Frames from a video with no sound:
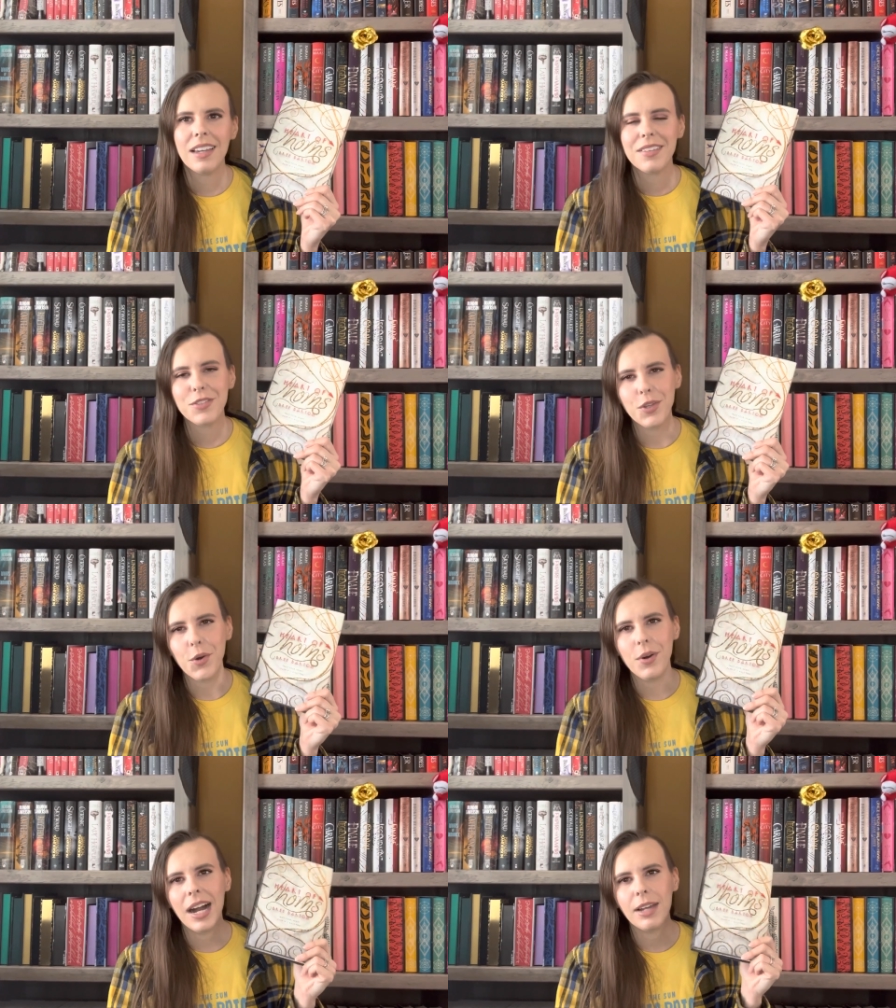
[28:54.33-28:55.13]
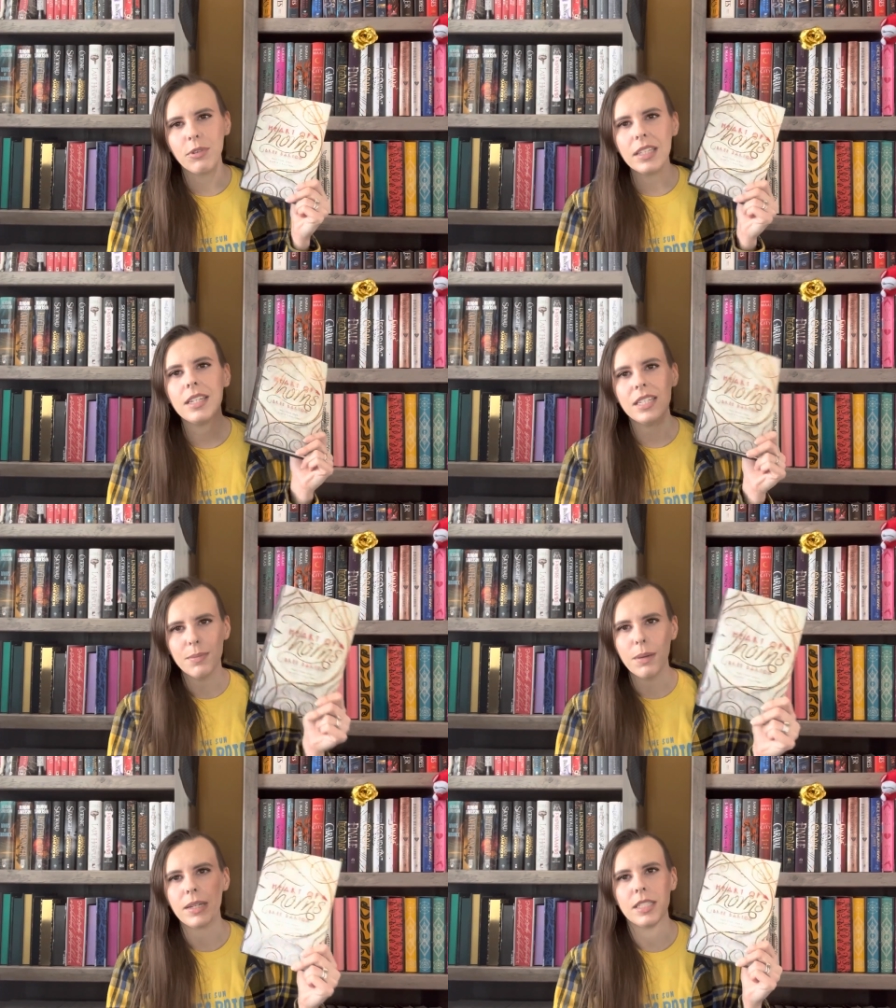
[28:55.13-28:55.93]
So I really need to
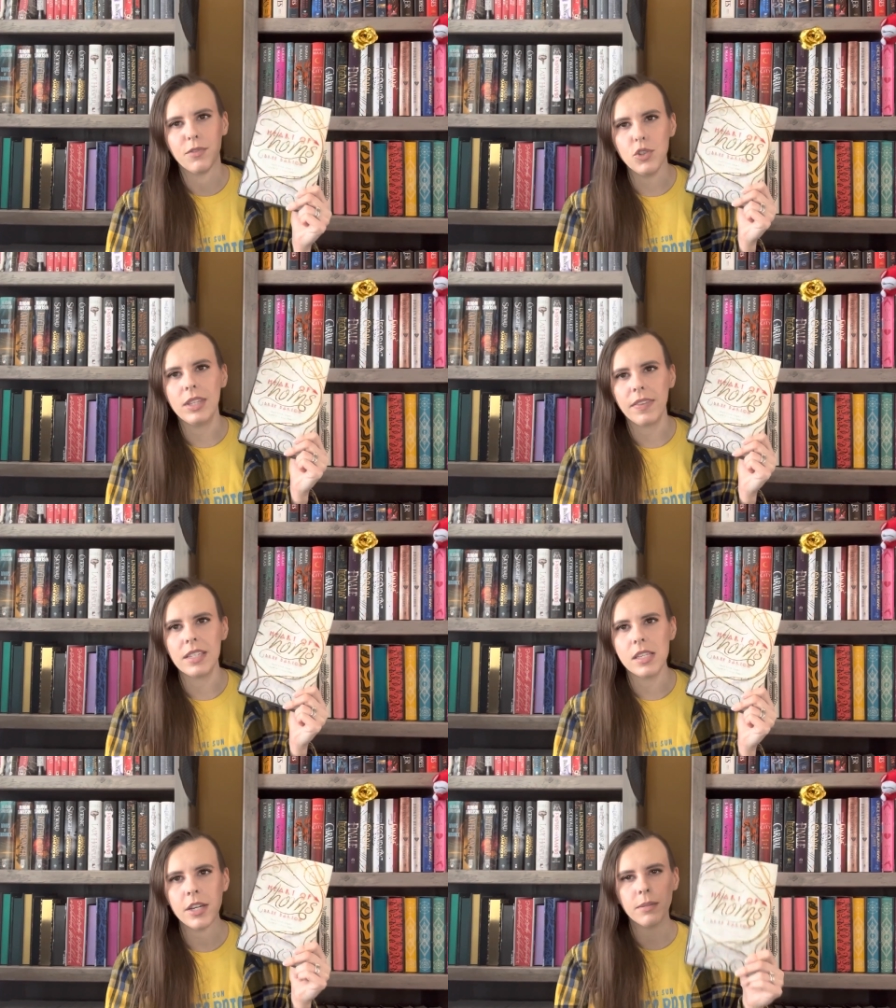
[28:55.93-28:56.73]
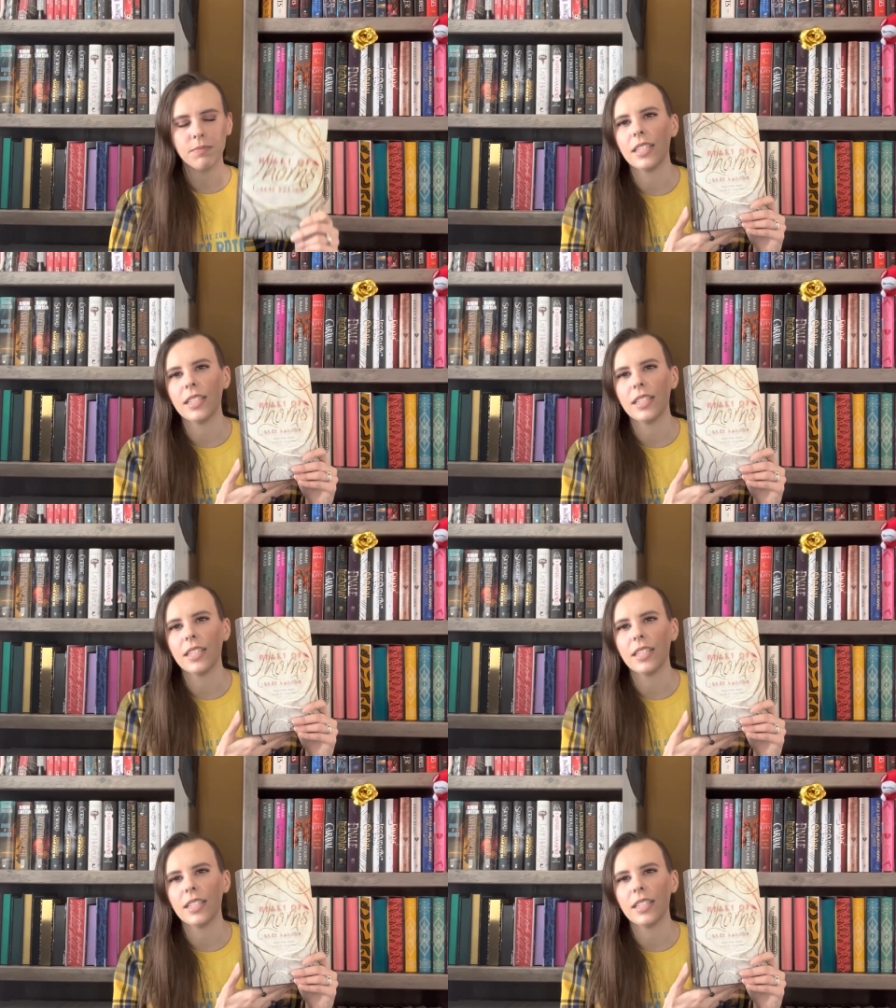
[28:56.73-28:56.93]
make myself do that this year.